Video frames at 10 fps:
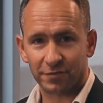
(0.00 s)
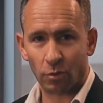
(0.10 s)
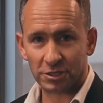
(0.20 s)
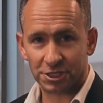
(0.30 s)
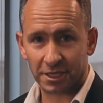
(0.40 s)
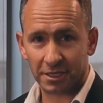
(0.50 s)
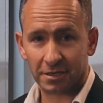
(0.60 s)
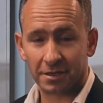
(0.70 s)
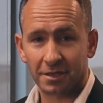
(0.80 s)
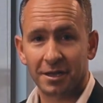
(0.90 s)
for
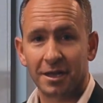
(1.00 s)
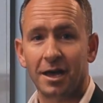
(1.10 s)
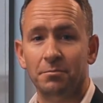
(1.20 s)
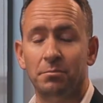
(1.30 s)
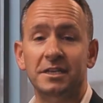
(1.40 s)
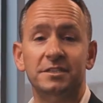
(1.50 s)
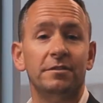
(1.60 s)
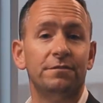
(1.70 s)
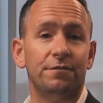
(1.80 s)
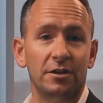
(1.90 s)
watching, and please
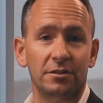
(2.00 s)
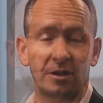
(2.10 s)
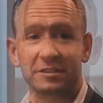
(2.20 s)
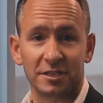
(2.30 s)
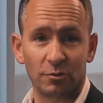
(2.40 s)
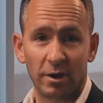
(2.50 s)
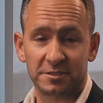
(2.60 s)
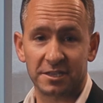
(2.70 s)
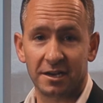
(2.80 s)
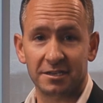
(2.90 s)
feel free to visit the
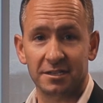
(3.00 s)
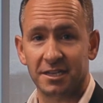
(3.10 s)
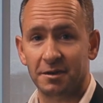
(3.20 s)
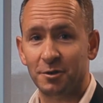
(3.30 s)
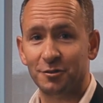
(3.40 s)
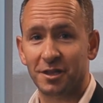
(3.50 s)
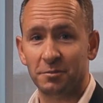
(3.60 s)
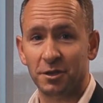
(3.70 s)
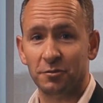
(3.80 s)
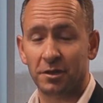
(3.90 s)
website at
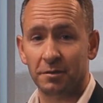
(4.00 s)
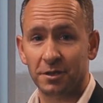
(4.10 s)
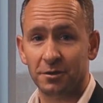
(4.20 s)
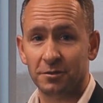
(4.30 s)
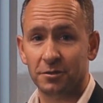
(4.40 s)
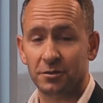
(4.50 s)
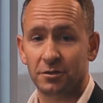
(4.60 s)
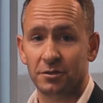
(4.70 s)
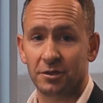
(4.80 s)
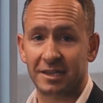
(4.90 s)

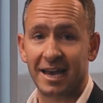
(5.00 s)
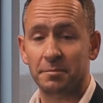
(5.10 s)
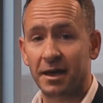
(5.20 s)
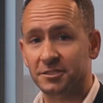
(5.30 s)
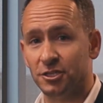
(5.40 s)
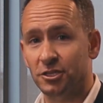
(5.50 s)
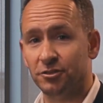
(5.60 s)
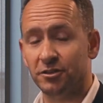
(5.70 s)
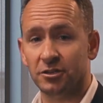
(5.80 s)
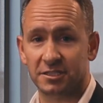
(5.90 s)

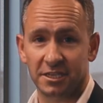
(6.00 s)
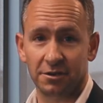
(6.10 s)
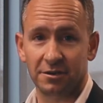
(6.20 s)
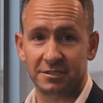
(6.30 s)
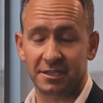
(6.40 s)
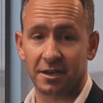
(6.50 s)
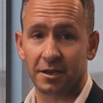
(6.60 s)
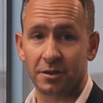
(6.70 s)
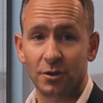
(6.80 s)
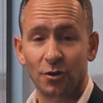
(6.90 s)

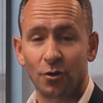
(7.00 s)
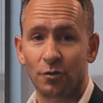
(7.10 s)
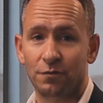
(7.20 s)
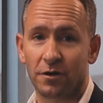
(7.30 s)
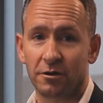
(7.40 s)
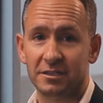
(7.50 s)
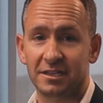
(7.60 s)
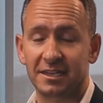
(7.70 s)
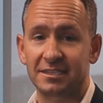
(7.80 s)
www.capehandsurgery.co.za or follow us on